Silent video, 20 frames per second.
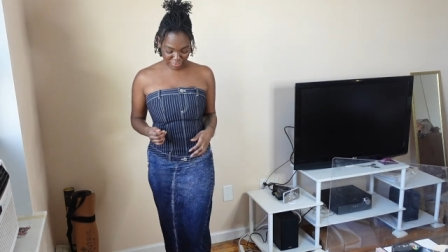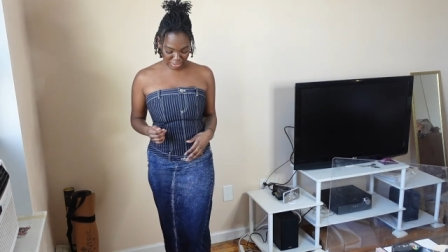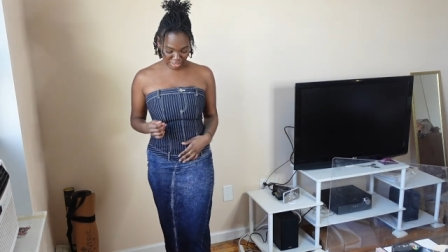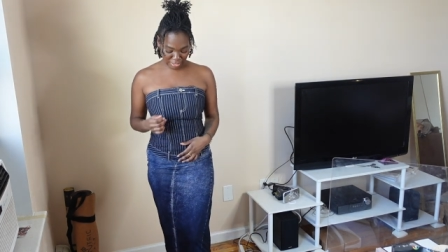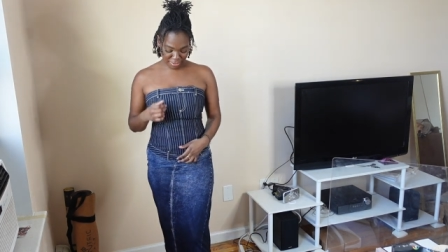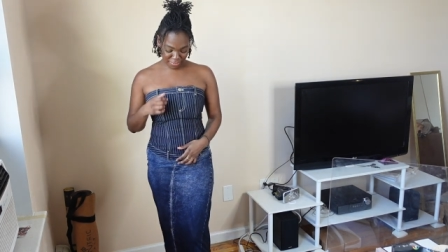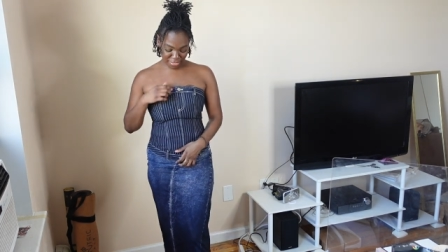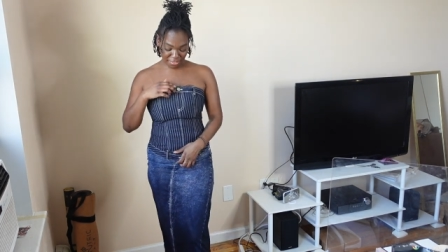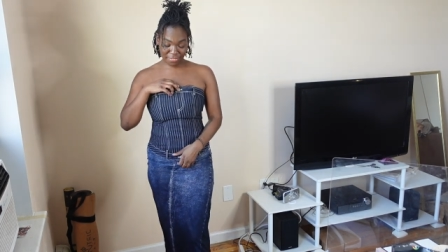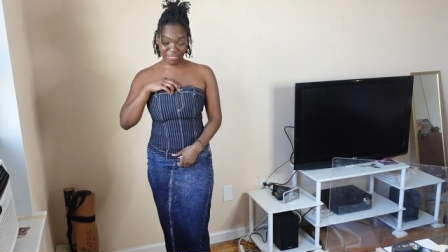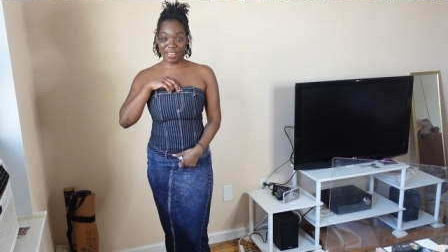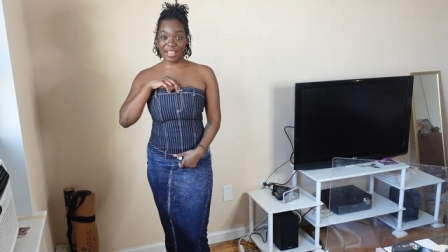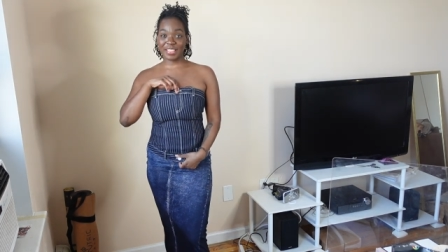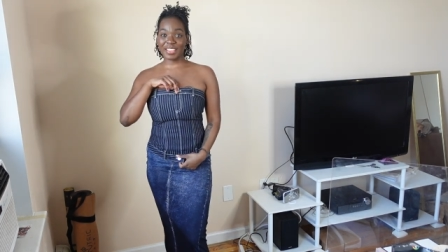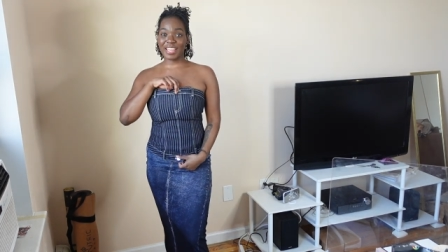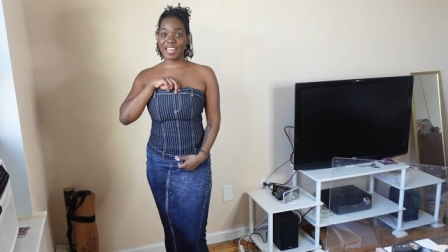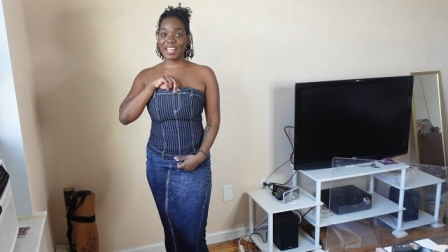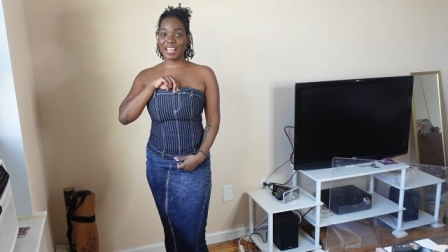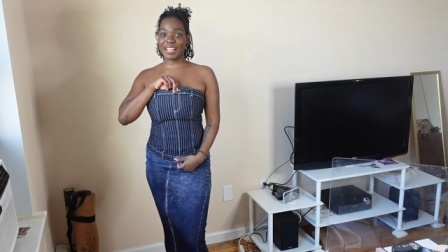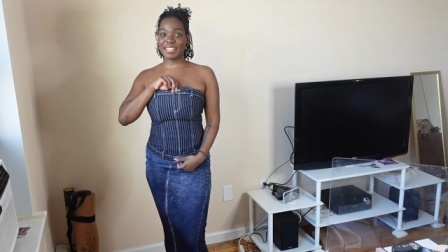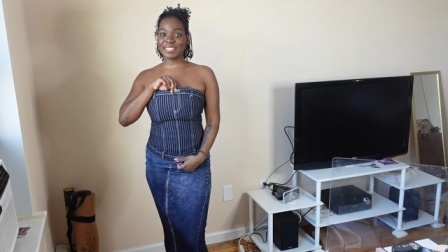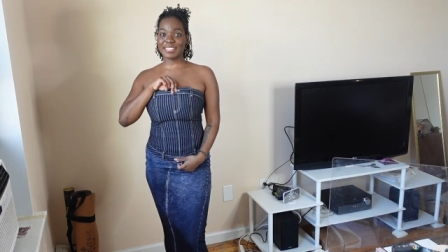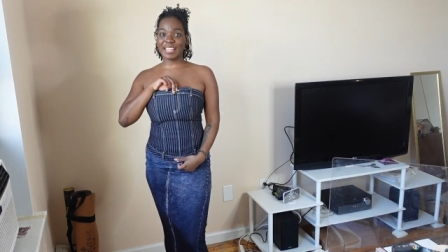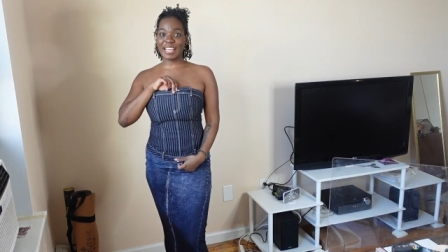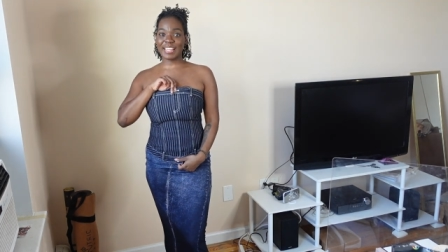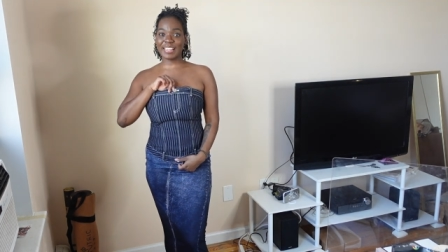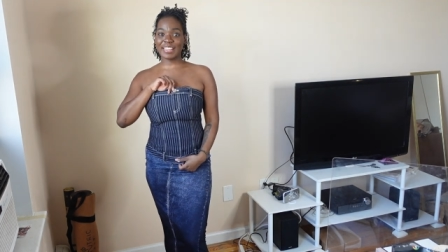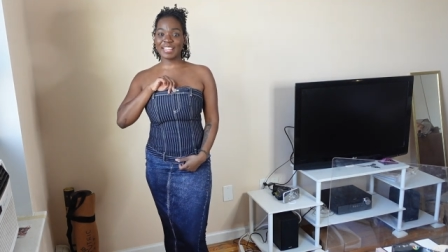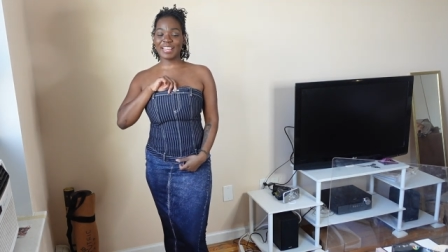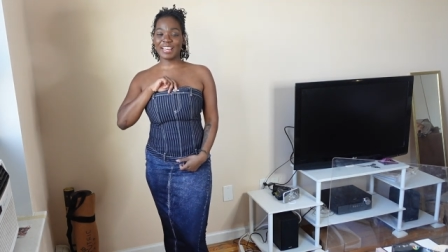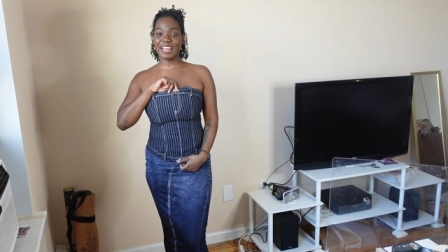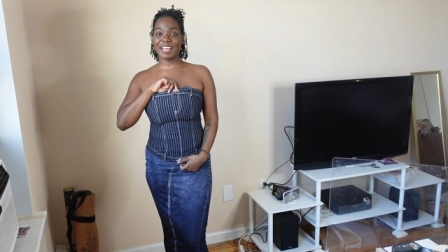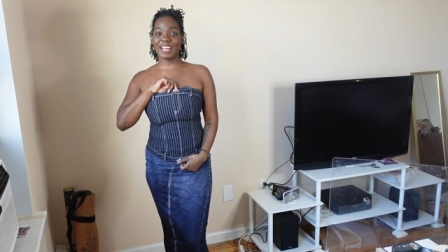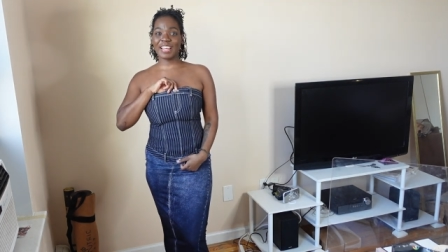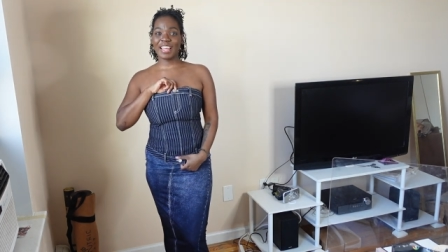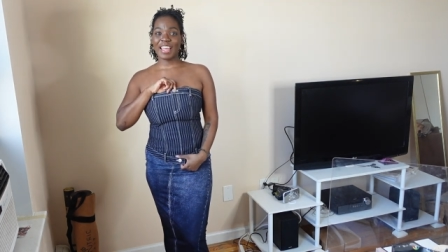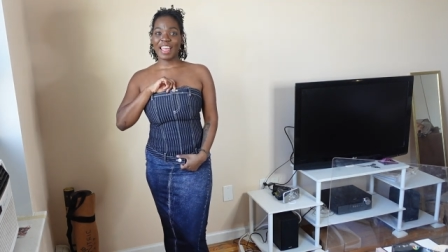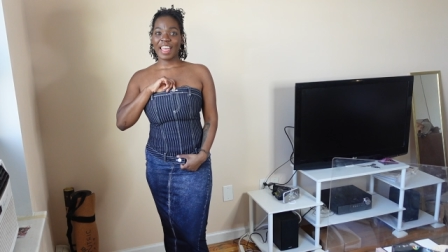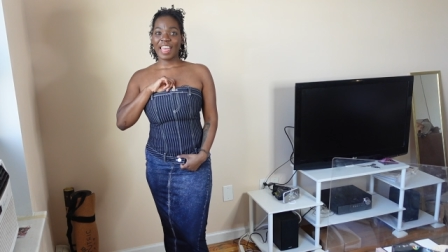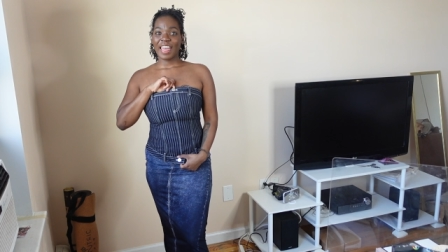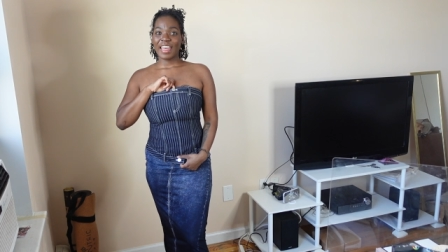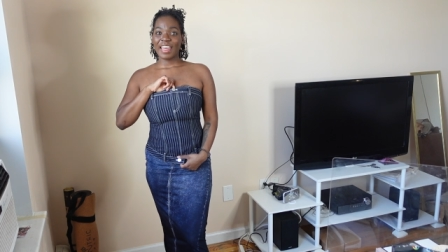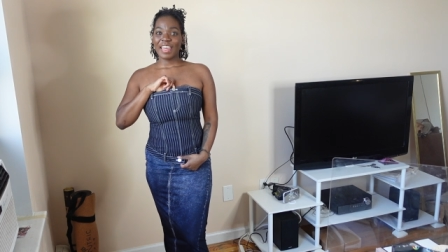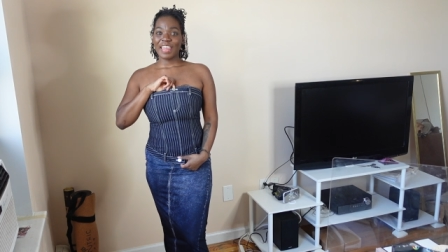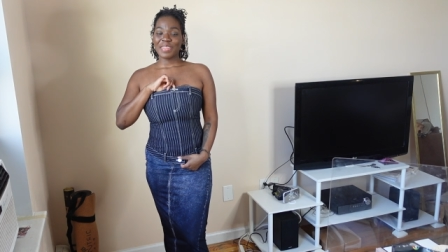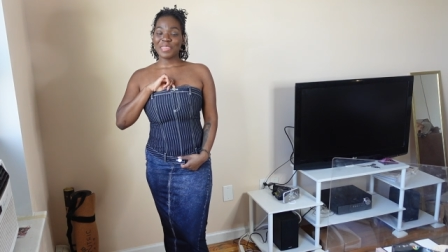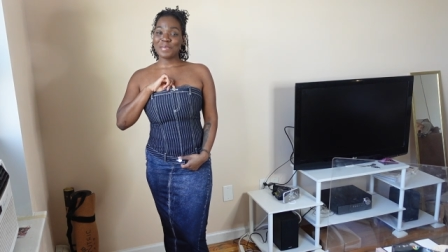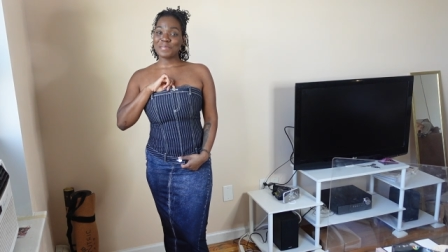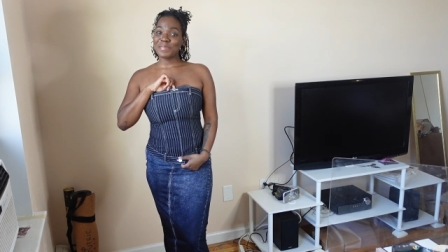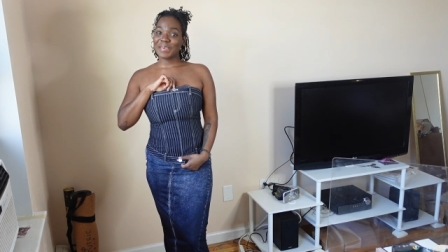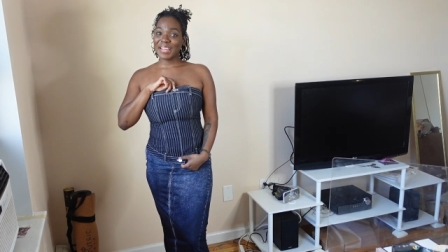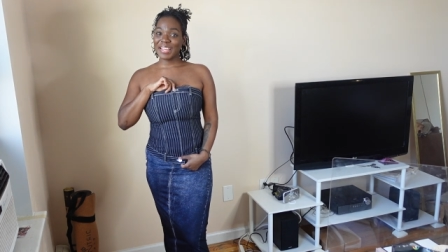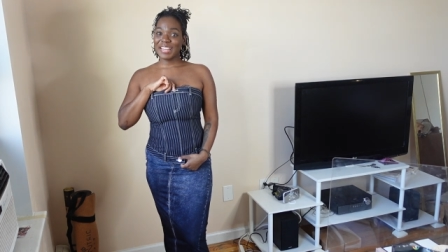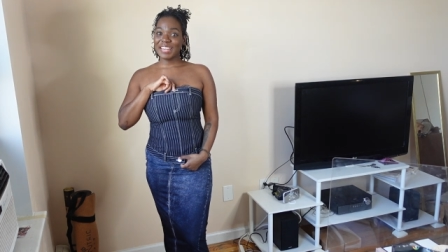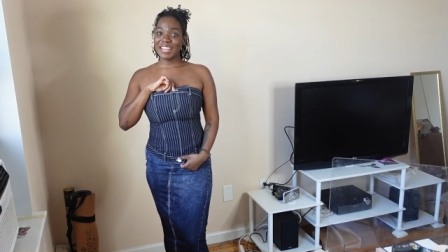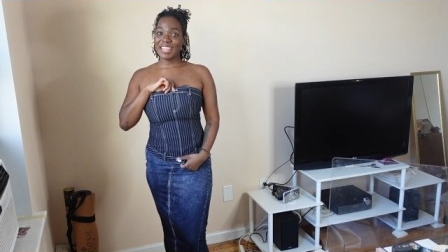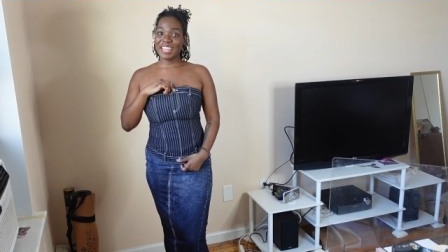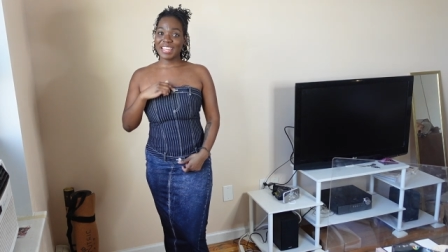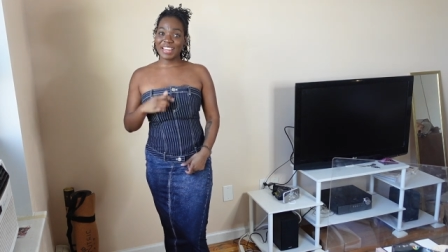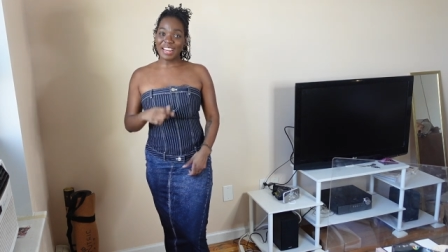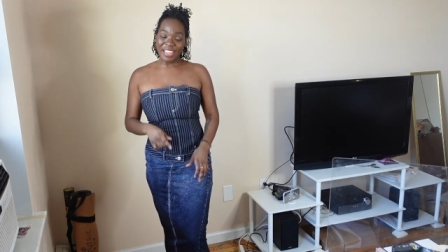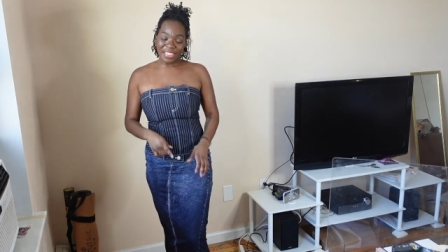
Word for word: I love the fact that it has like the the button here